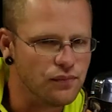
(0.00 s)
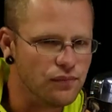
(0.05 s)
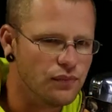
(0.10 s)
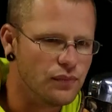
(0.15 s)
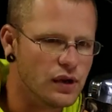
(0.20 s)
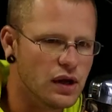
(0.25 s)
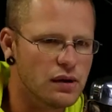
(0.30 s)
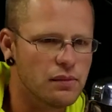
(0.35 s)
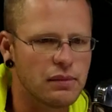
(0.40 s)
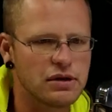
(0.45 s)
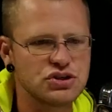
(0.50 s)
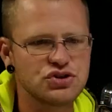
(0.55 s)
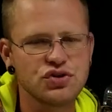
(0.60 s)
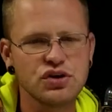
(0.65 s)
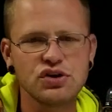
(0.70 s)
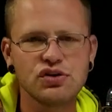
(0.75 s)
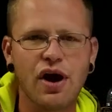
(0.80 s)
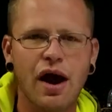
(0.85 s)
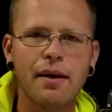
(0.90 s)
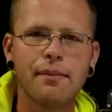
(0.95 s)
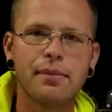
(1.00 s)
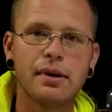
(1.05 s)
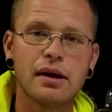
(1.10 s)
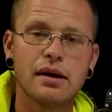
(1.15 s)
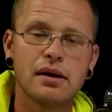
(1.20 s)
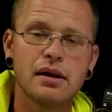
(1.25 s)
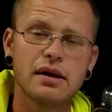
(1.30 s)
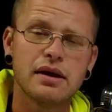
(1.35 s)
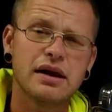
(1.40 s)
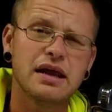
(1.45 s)
my street
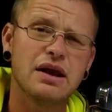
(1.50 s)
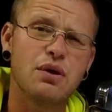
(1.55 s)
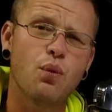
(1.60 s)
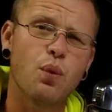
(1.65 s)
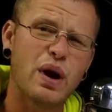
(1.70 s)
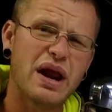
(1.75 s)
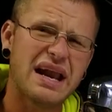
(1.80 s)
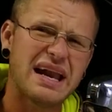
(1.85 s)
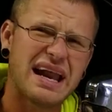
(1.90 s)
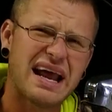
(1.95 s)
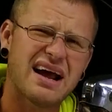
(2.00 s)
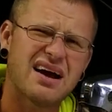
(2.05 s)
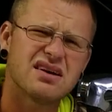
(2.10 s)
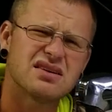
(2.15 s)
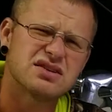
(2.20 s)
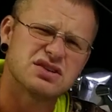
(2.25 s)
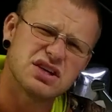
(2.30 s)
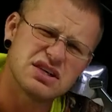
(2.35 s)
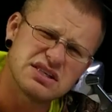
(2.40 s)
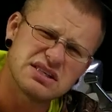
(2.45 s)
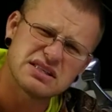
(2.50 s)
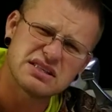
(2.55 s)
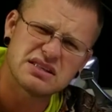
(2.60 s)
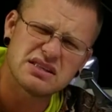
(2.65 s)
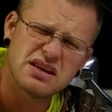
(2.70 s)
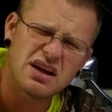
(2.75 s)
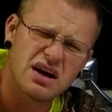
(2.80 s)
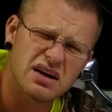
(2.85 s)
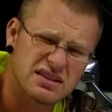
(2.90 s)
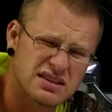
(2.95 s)
drivability went down just
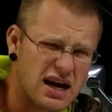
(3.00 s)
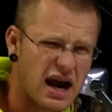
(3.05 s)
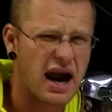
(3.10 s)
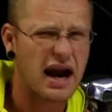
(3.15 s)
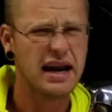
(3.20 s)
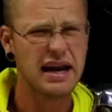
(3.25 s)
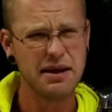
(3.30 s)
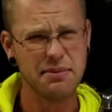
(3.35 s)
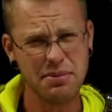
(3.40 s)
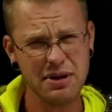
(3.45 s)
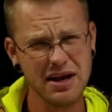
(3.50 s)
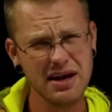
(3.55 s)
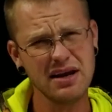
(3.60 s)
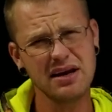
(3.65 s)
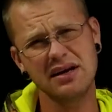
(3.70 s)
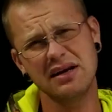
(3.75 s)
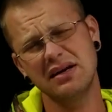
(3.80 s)
a tiny bit.